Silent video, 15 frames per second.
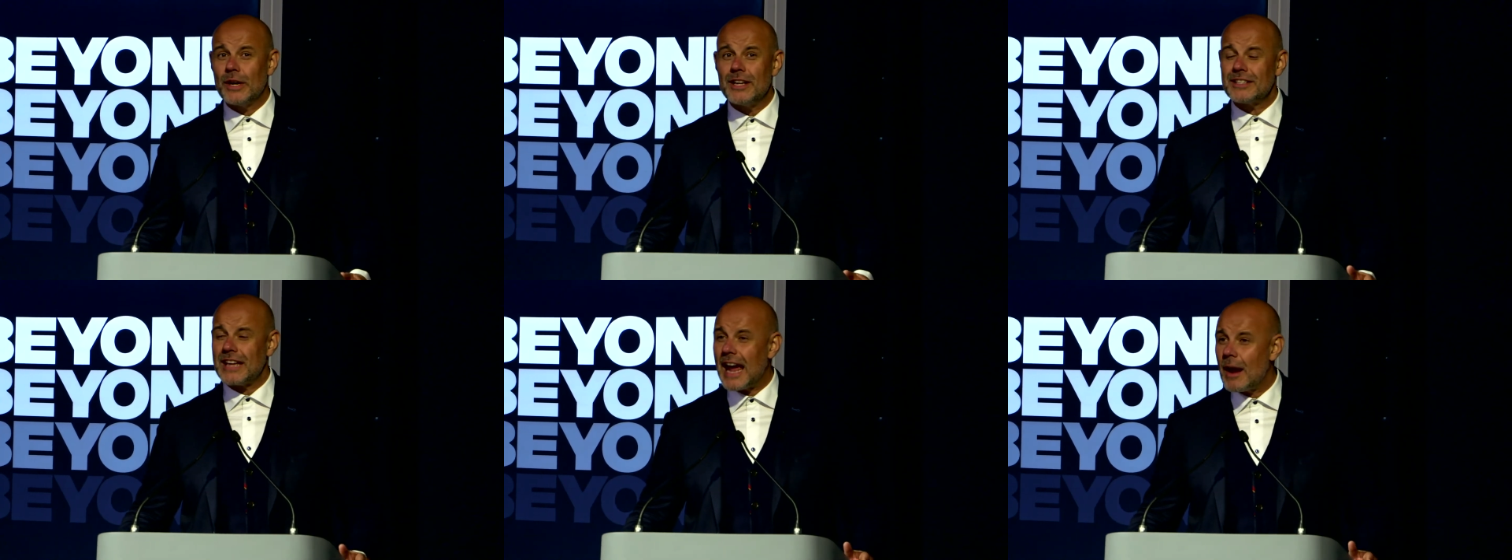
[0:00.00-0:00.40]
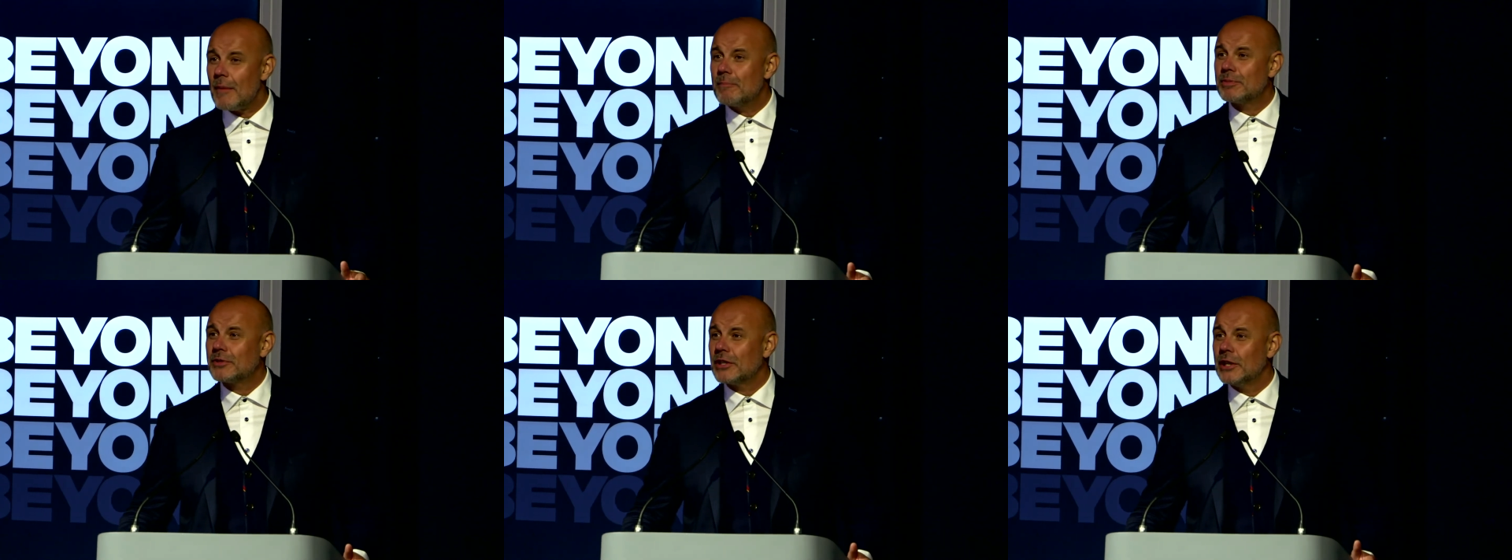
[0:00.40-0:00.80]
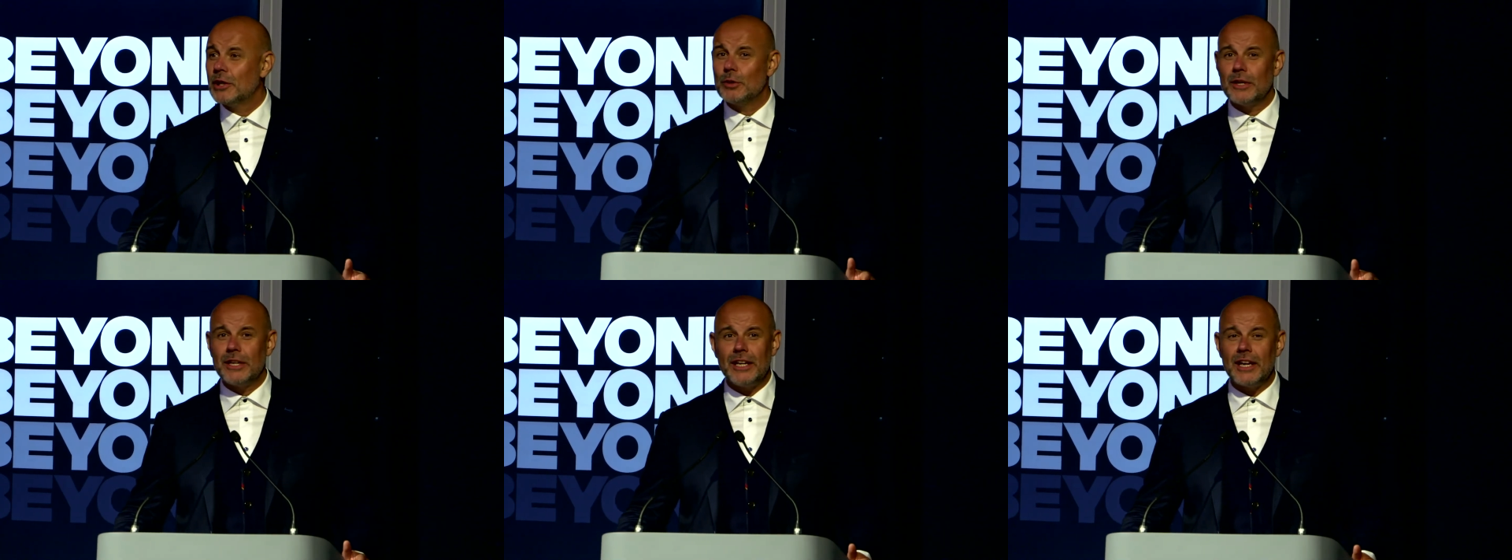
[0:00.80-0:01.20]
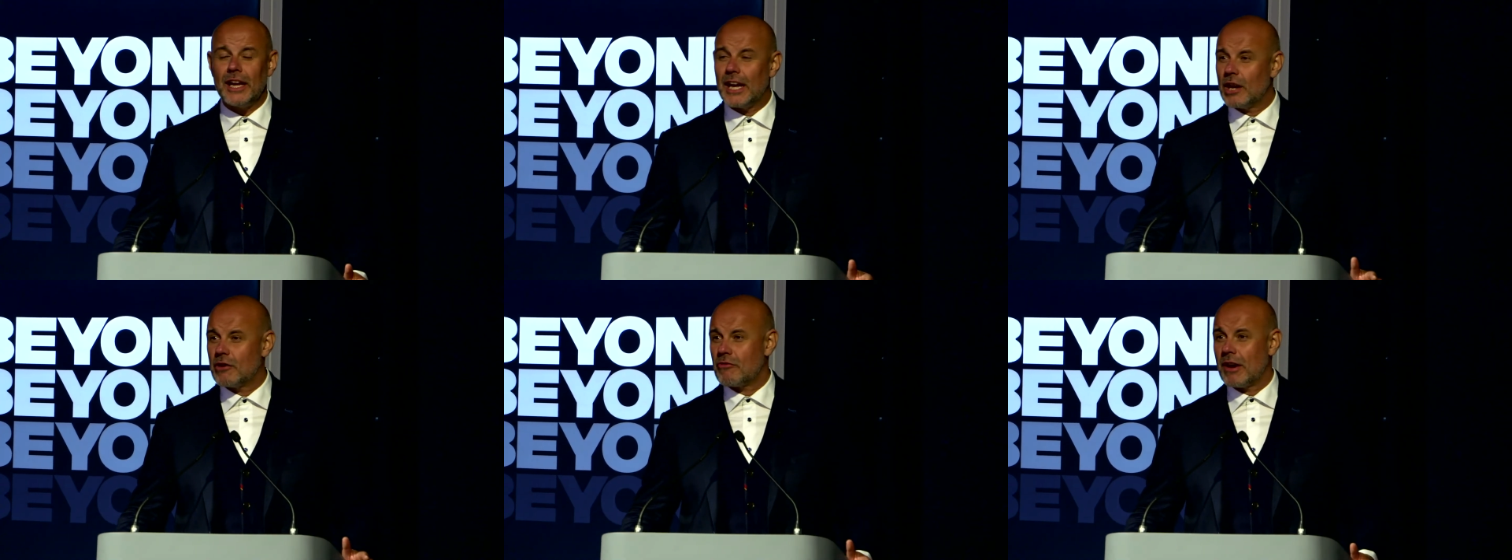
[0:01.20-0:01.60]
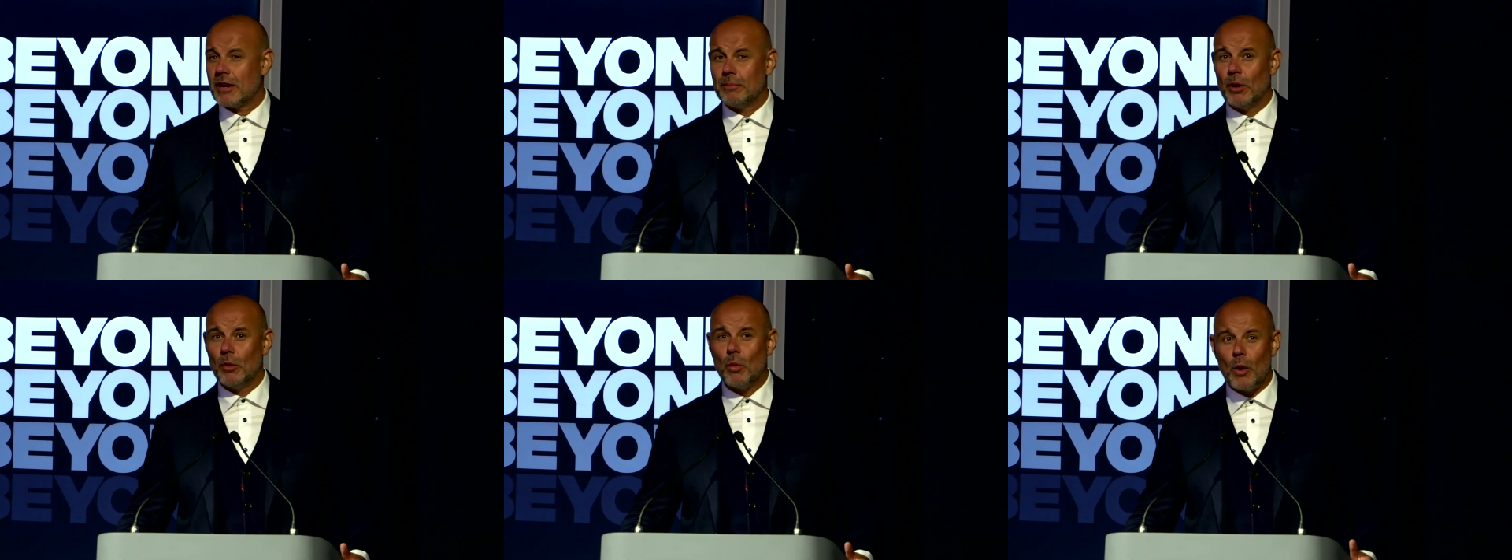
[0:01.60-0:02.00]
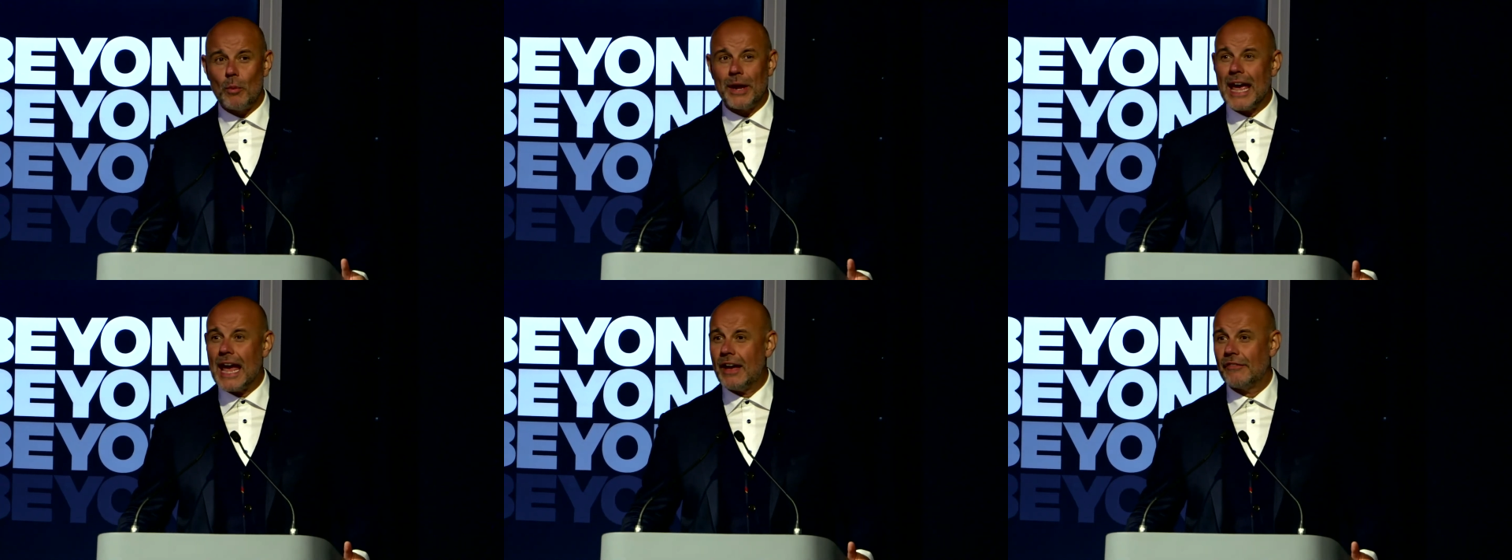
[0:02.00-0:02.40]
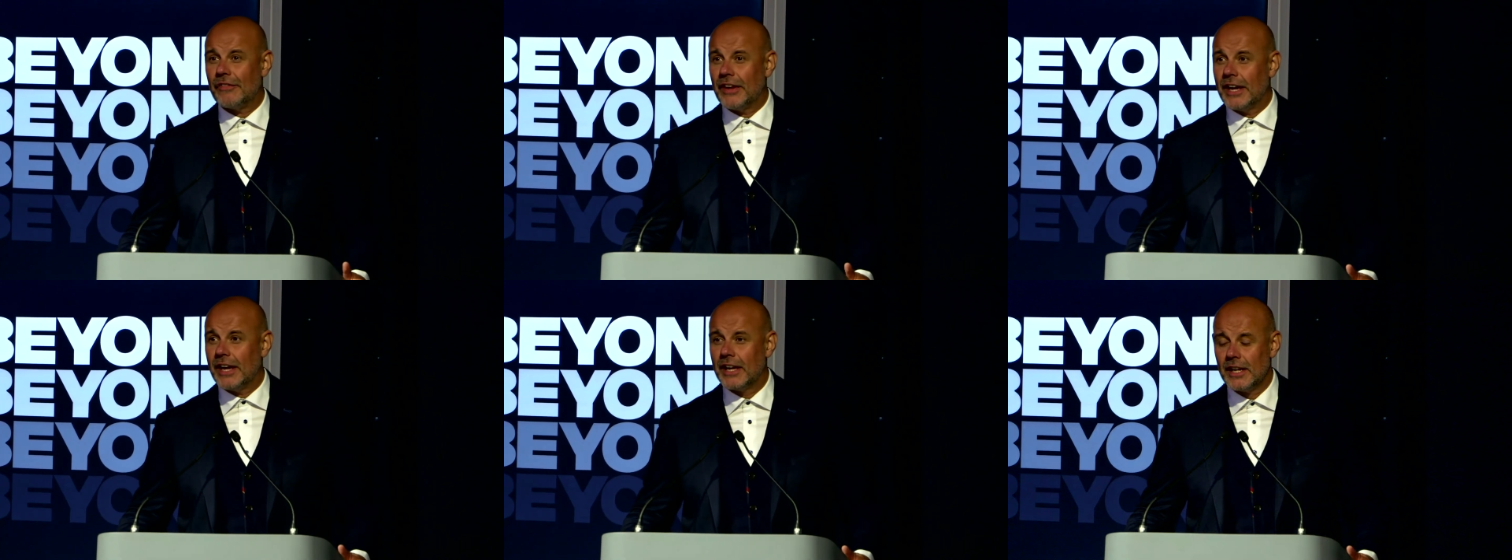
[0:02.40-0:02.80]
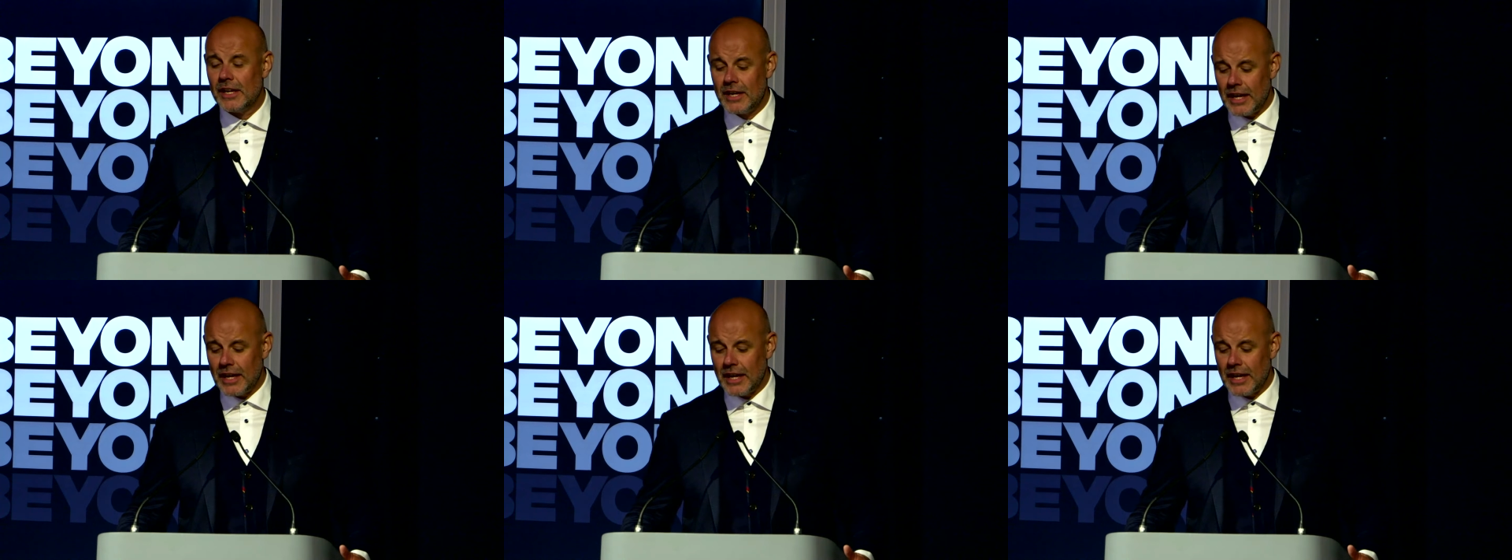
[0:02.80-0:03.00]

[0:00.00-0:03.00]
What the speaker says: it is absolutely incredible what we have here